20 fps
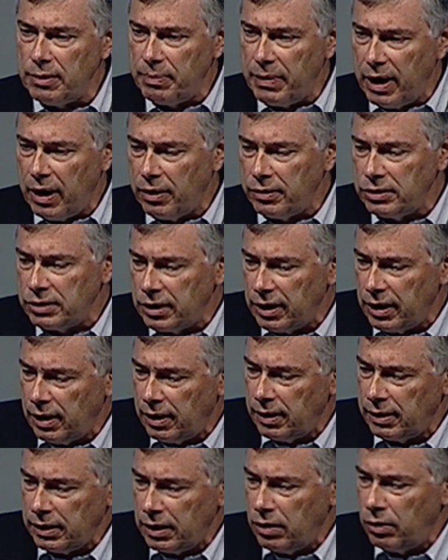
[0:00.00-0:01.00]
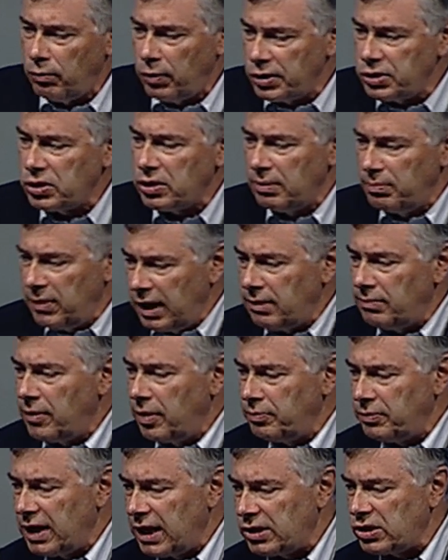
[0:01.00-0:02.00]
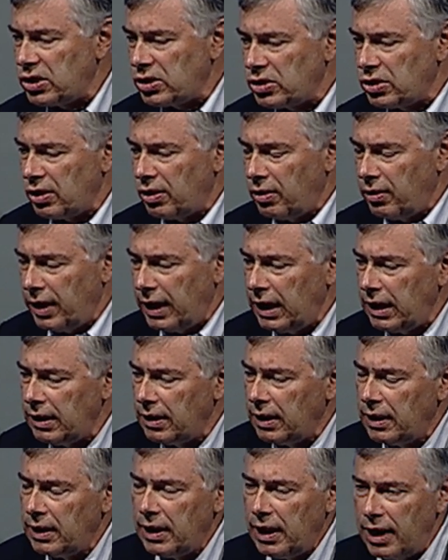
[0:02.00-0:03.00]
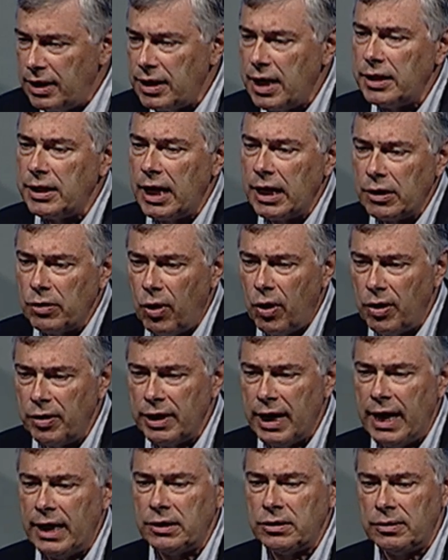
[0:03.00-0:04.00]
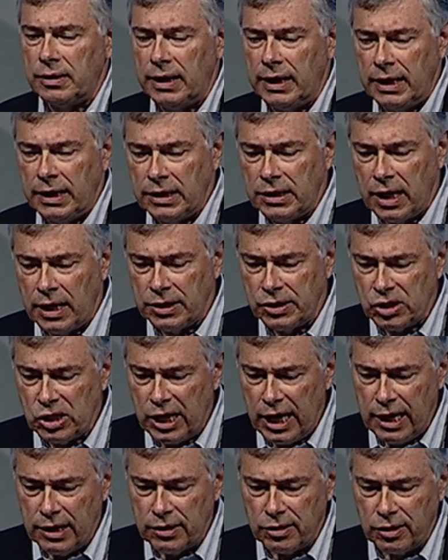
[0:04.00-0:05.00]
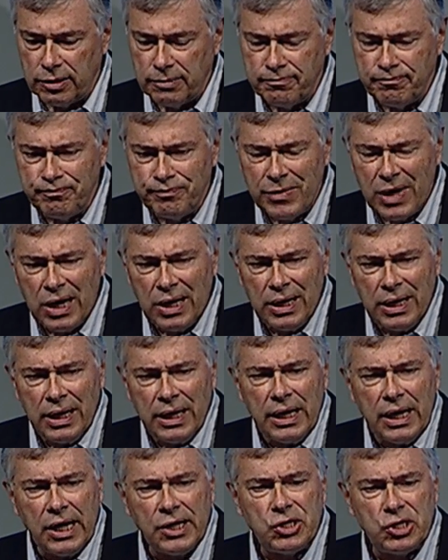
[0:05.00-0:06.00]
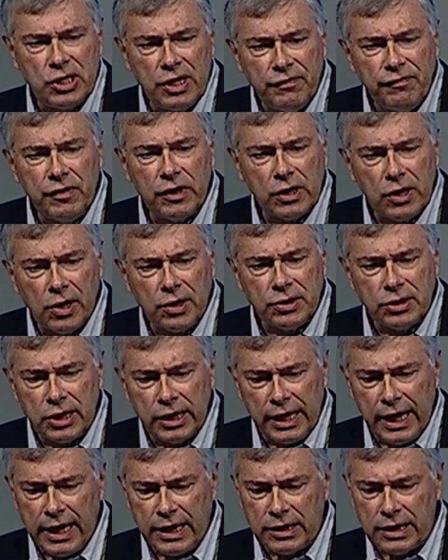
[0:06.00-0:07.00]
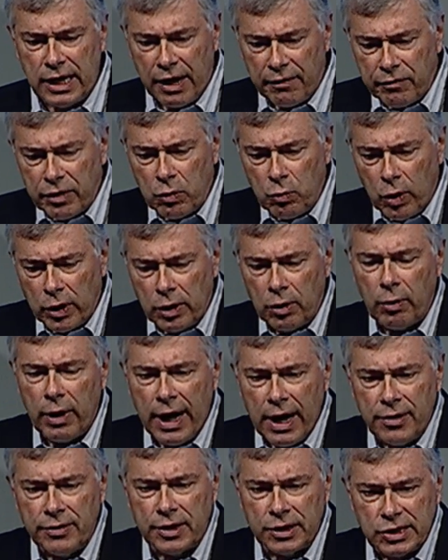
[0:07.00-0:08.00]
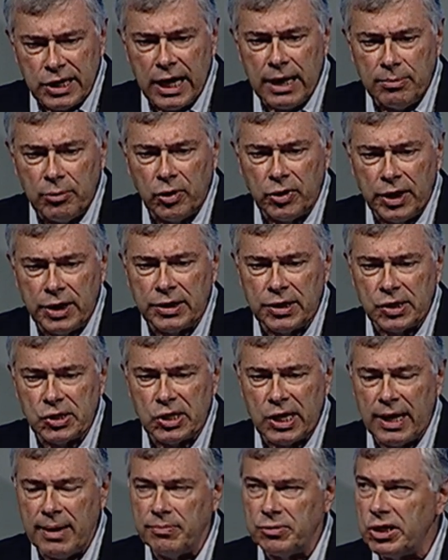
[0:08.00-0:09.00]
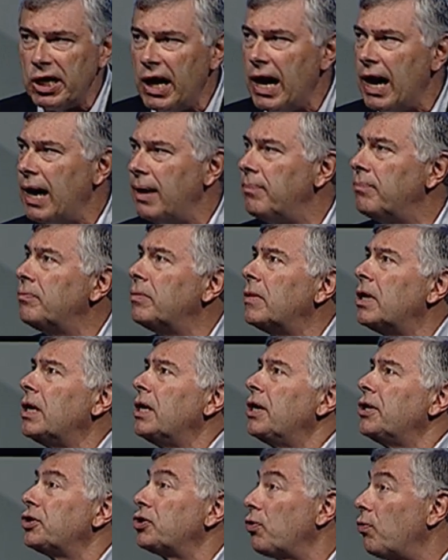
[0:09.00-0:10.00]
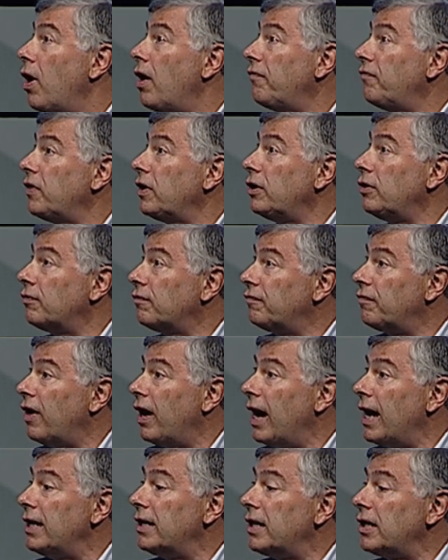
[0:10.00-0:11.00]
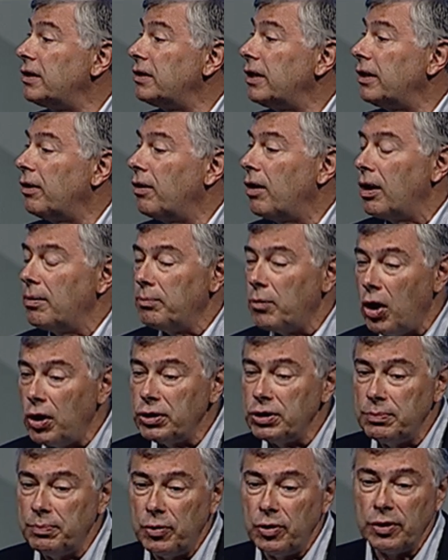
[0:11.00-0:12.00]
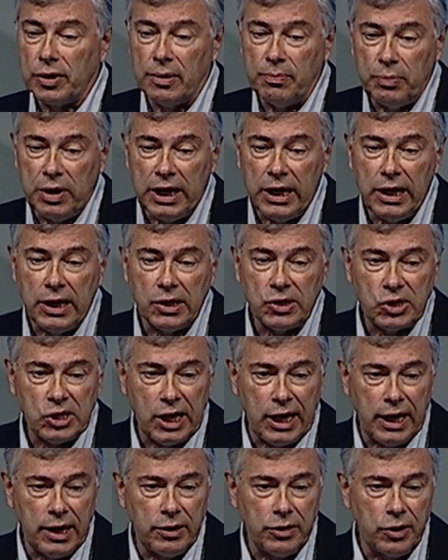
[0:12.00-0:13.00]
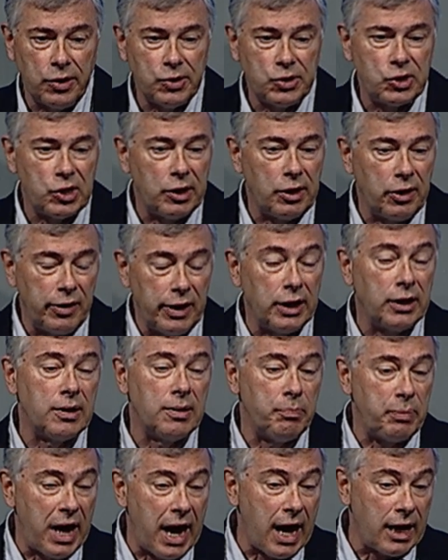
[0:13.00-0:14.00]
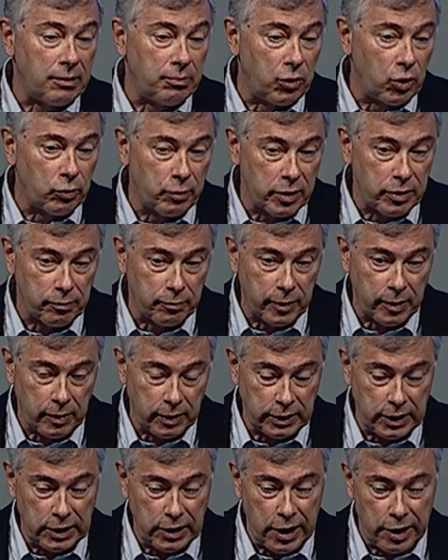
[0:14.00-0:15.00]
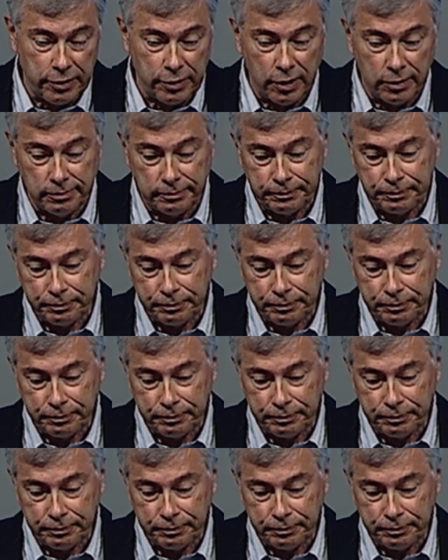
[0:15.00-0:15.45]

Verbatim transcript: about uh, you know, what's the minimum necessary, and then they call that a uh, standard. It's difficult to get everyone around the table at the same time, so often you'll find that there are multiple competing standards that are incompatible with one another.